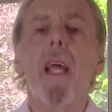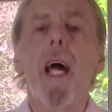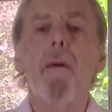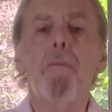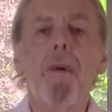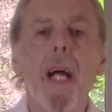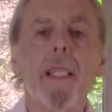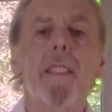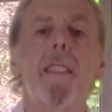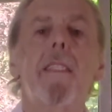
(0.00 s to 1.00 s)
and
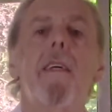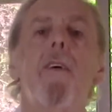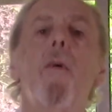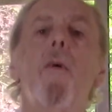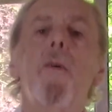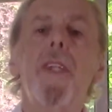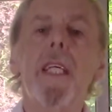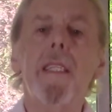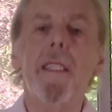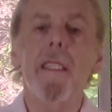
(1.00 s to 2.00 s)
practice all
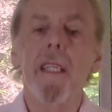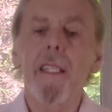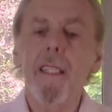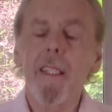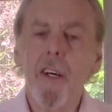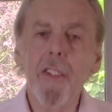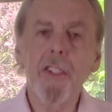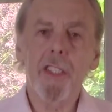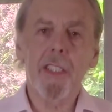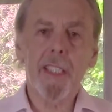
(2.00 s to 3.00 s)
this
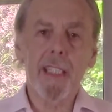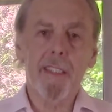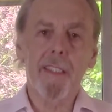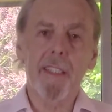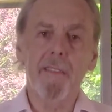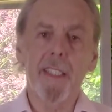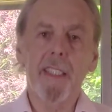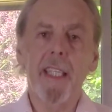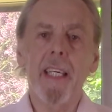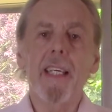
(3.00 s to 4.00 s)
conscious
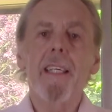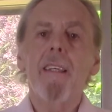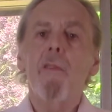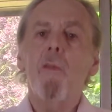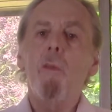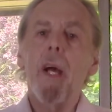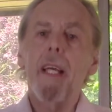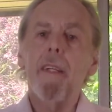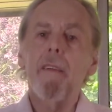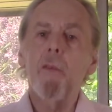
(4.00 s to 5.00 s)
sensitivity
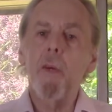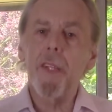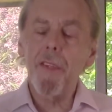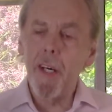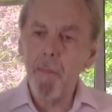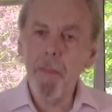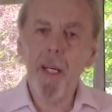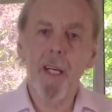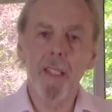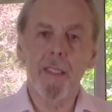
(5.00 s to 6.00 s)
when with a
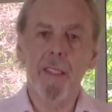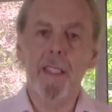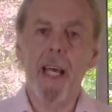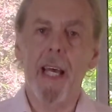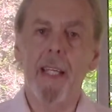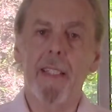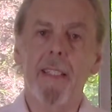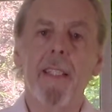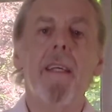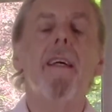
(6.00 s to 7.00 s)
partner's
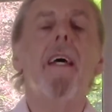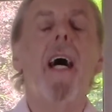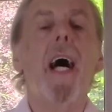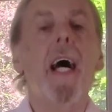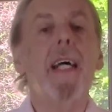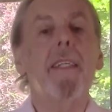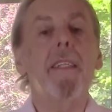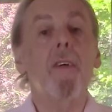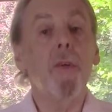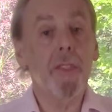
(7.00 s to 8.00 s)
hand,
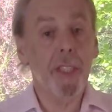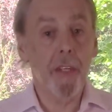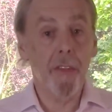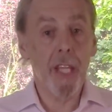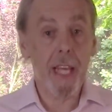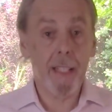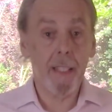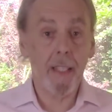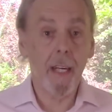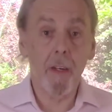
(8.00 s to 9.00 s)
and also
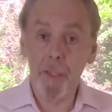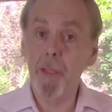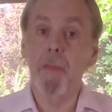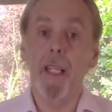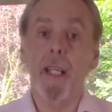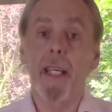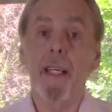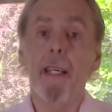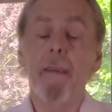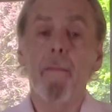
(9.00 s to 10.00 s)
then
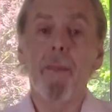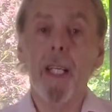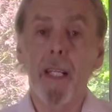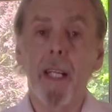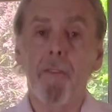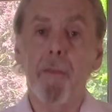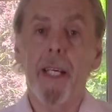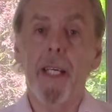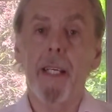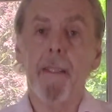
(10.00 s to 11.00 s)
ultimately in
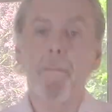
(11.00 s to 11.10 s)
lovemaking.